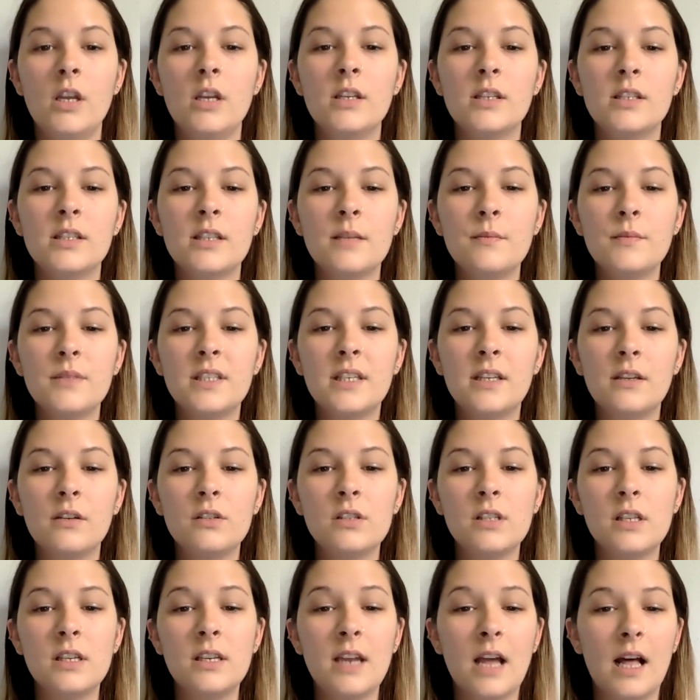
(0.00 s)
Some
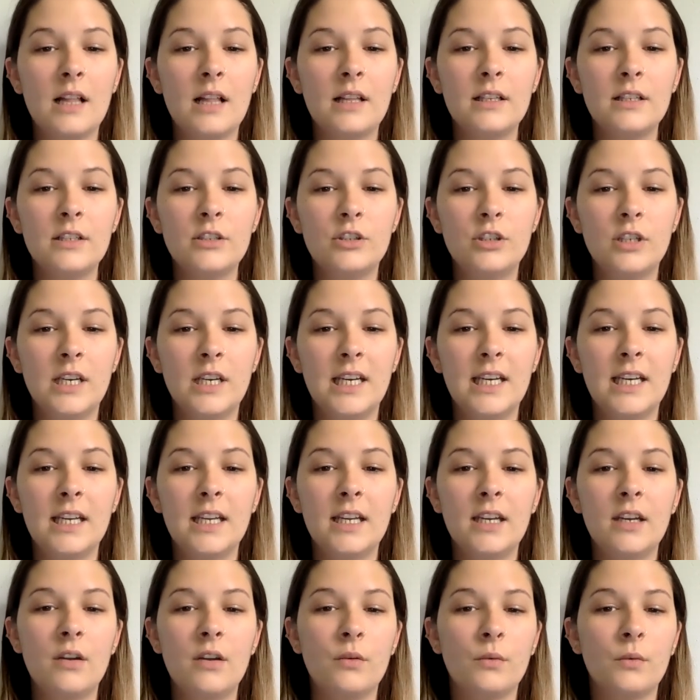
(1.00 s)
skills and knowledge
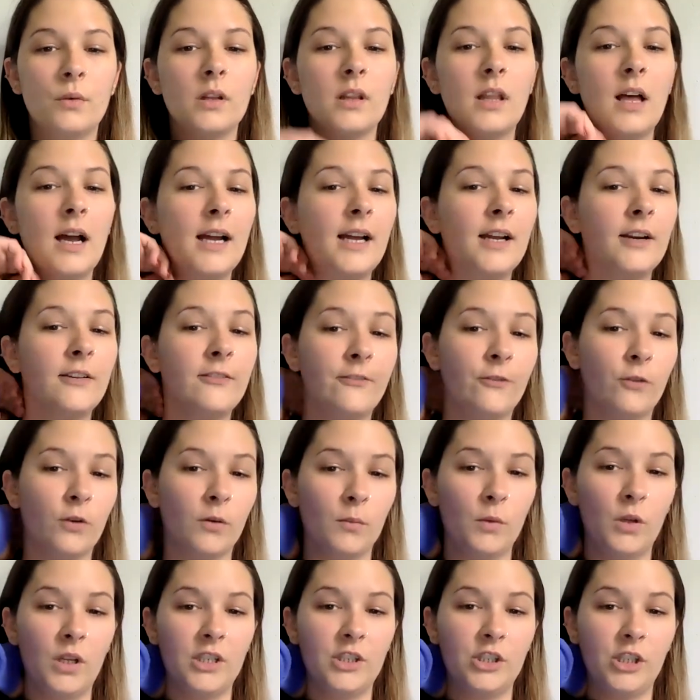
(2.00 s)
needed rely on
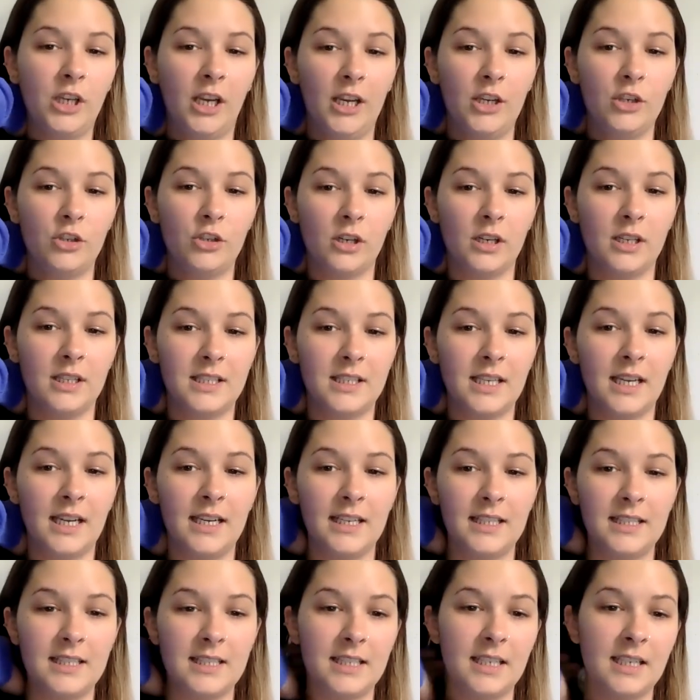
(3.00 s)
formal education in
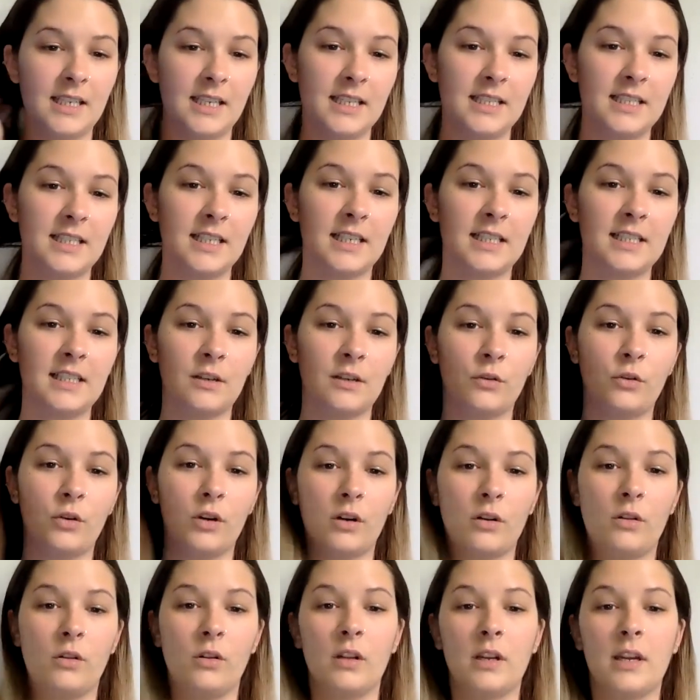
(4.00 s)
science, statistics, and
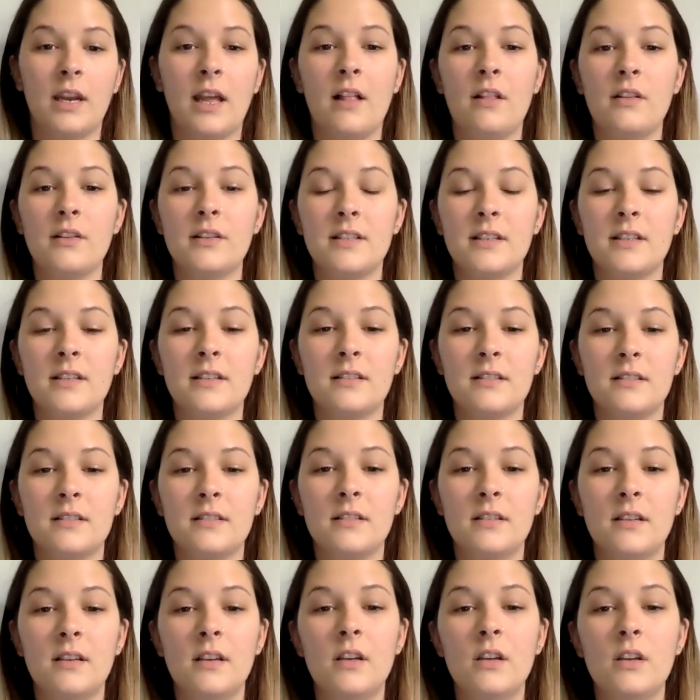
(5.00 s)
critical analysis.
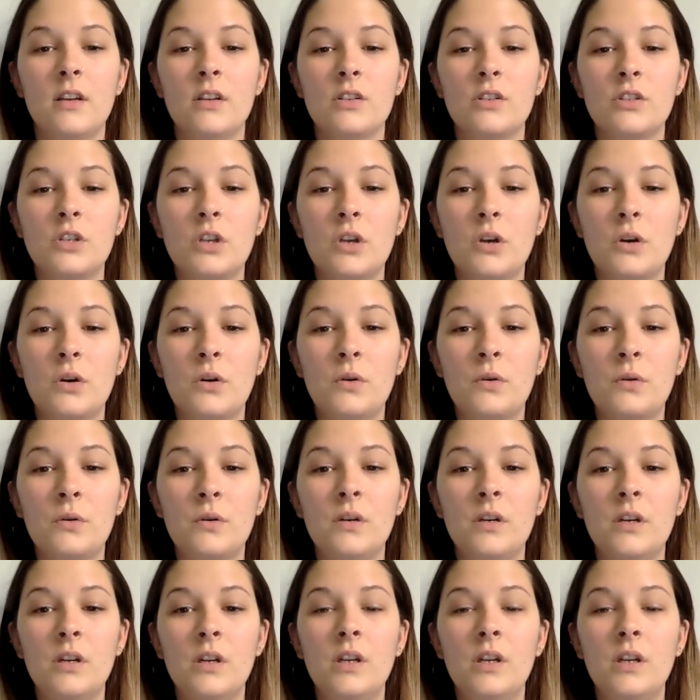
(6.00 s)
So,